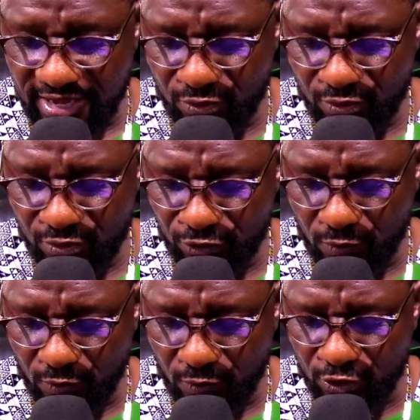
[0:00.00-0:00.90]

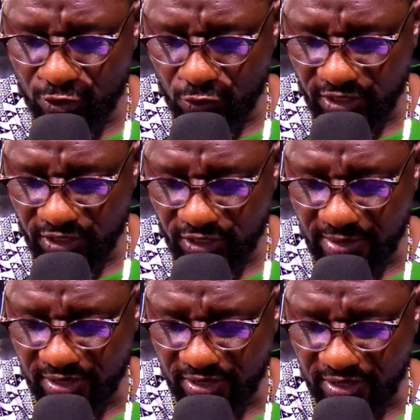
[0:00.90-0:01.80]
Tobechuku says, happy
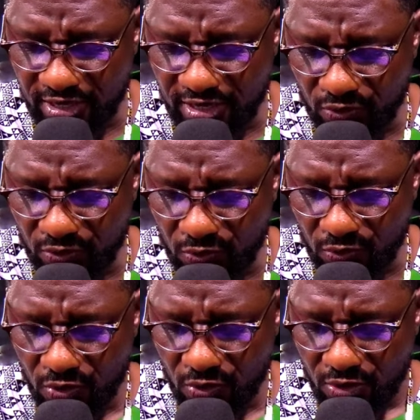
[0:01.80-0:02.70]
new
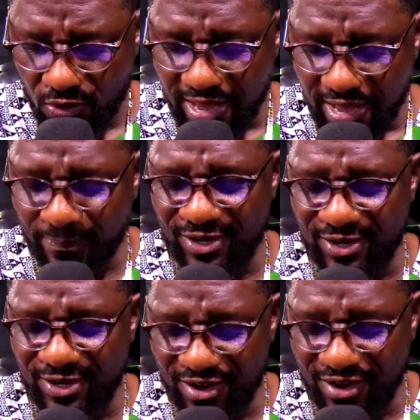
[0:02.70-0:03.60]

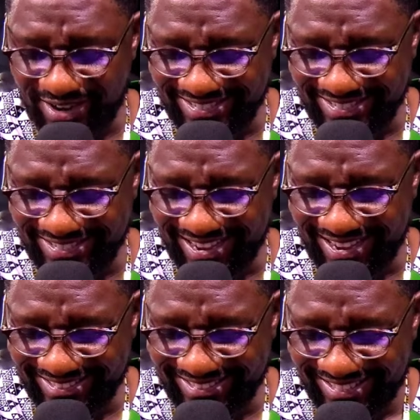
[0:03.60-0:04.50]
African Giant.
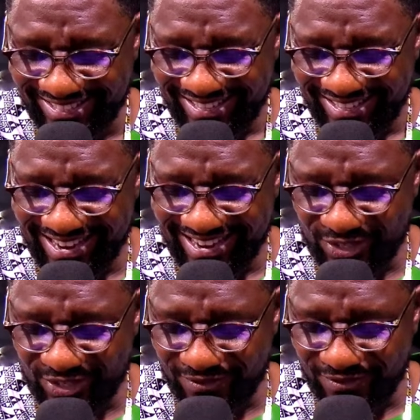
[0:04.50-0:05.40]
Nice to have you
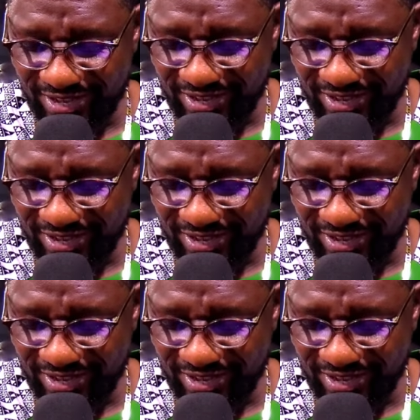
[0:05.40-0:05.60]
here this year,